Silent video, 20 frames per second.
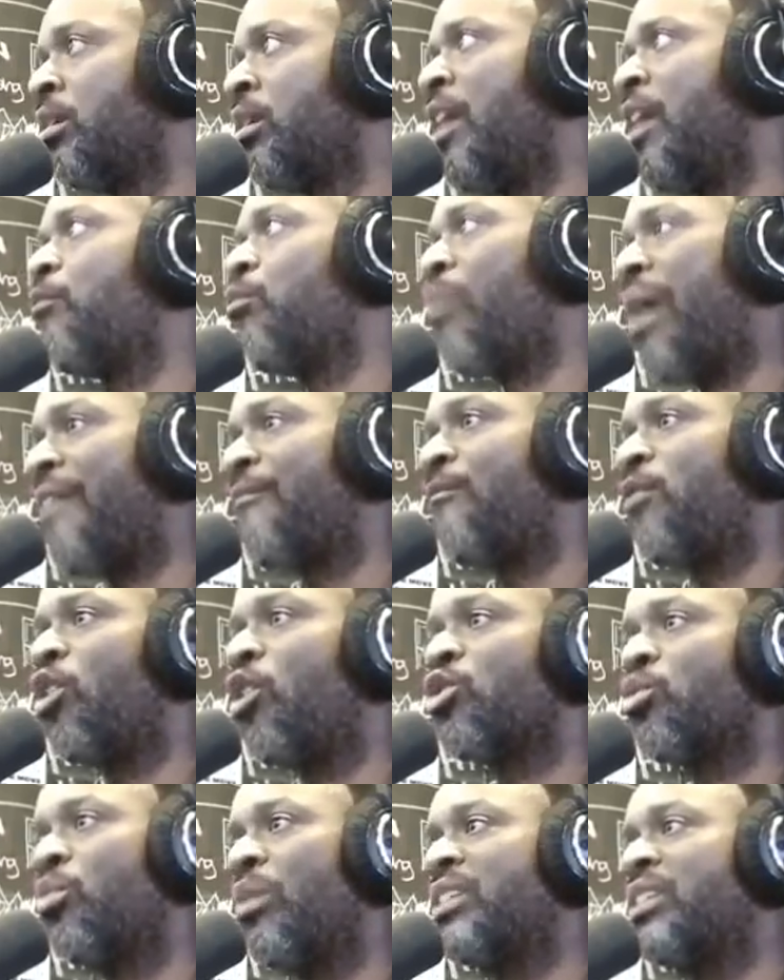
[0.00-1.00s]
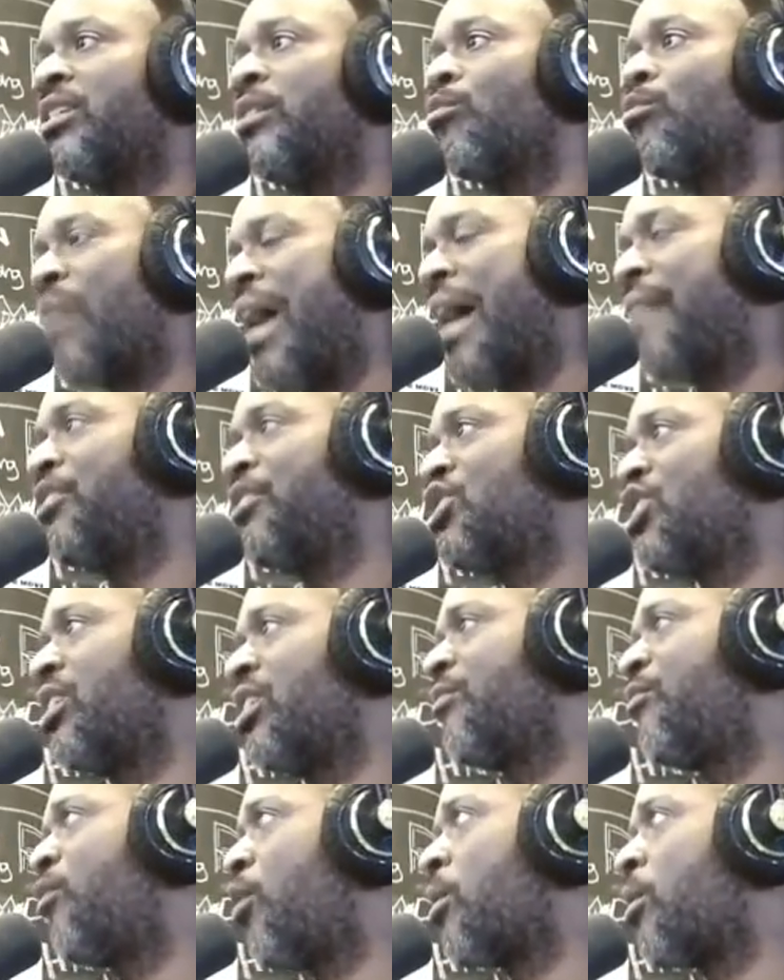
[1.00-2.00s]
if white folks wasn't ravaging
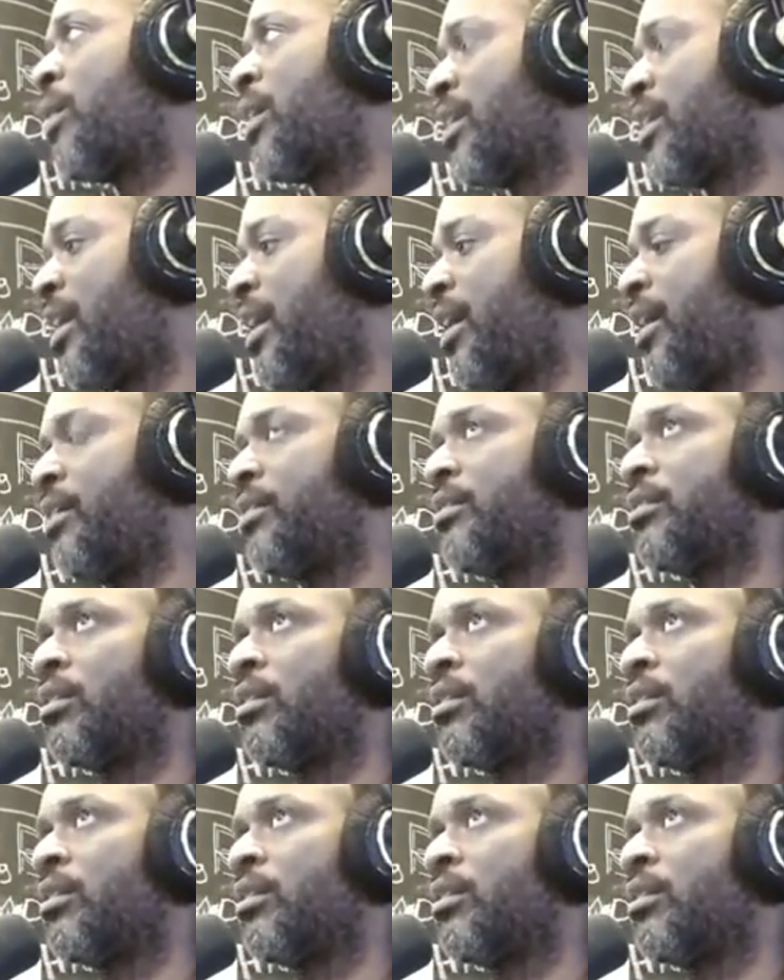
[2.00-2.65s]
foreign lands.